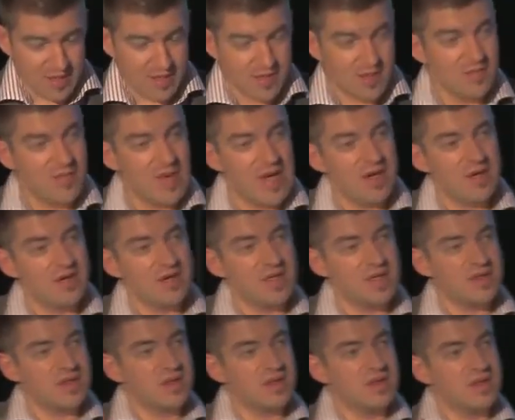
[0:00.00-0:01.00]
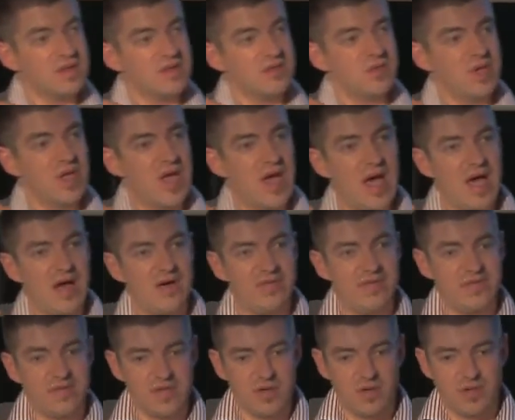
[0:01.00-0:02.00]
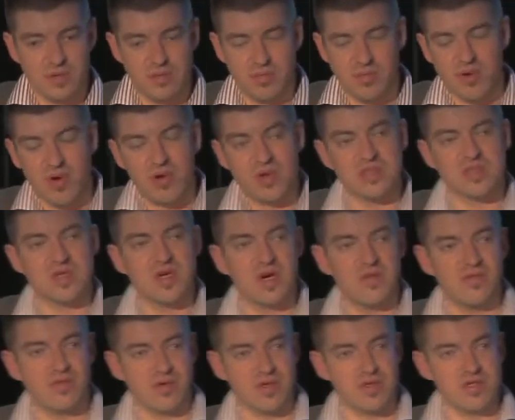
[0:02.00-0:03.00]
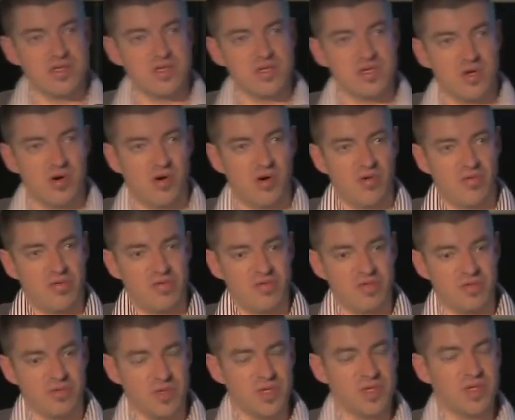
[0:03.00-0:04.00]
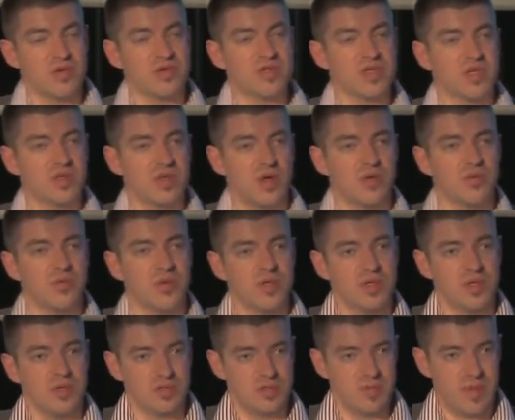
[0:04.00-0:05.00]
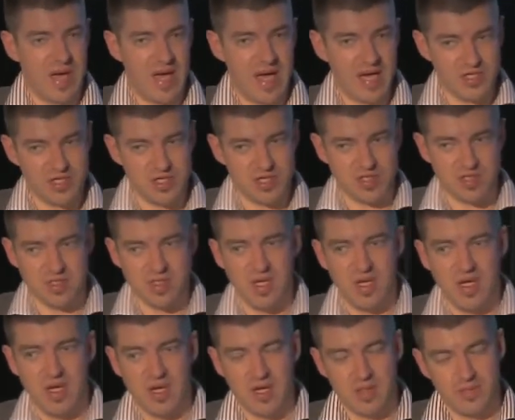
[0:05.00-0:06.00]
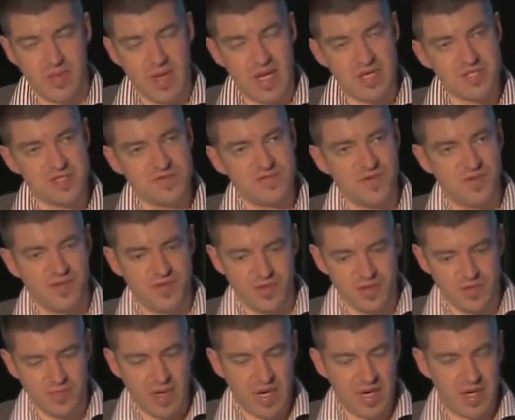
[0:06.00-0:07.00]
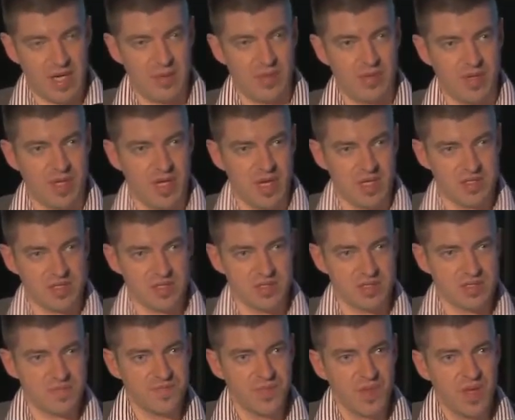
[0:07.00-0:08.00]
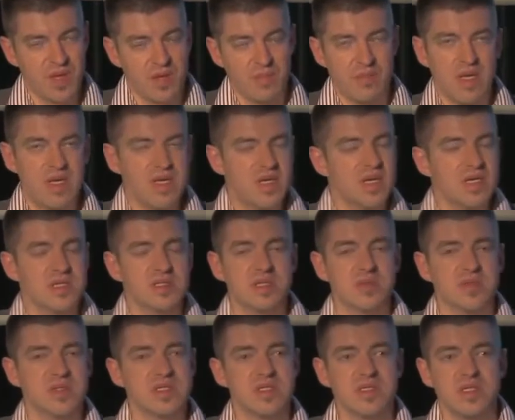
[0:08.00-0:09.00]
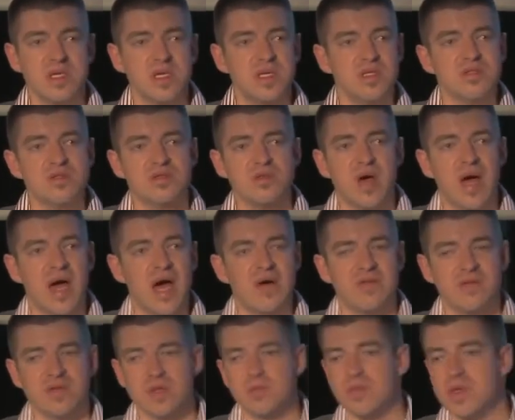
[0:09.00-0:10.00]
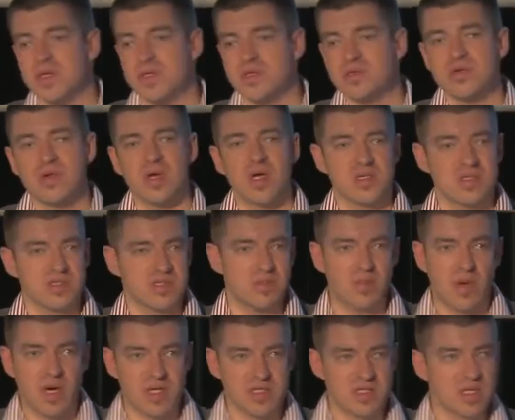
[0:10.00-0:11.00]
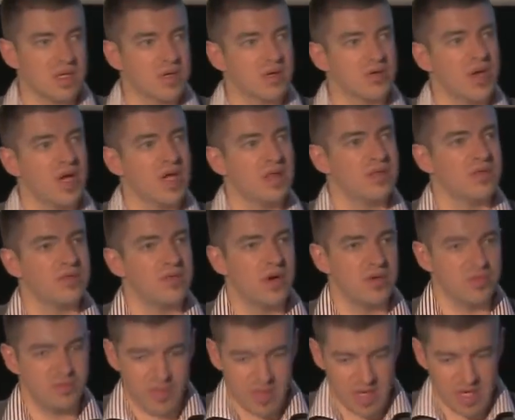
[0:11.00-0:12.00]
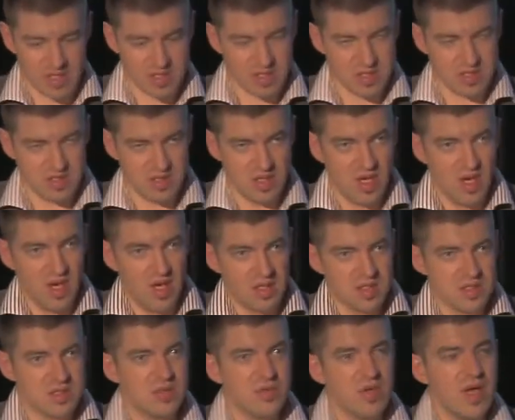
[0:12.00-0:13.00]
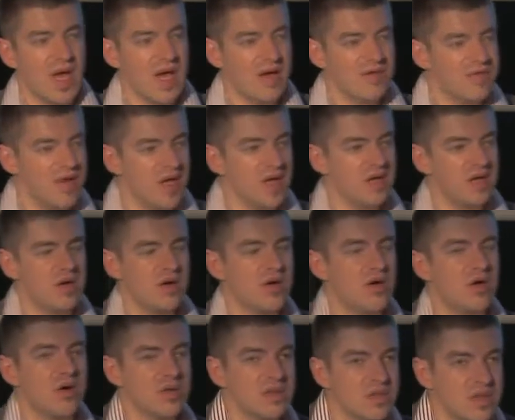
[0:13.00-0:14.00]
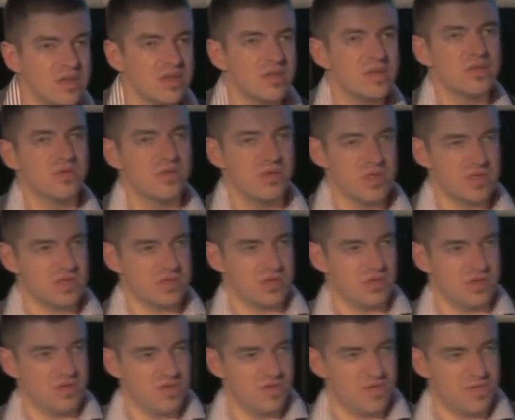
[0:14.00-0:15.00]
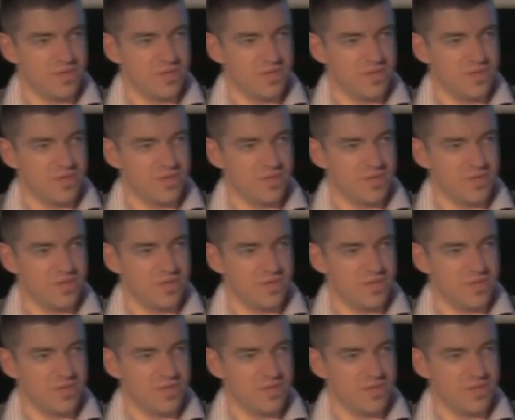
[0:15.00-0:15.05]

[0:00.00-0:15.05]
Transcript: No matter that we have the broadest coverage of Windows and non-Windows patches and patches for third-party applications, many customers need to have an ability to customize and create their own patches. So we have a content wizard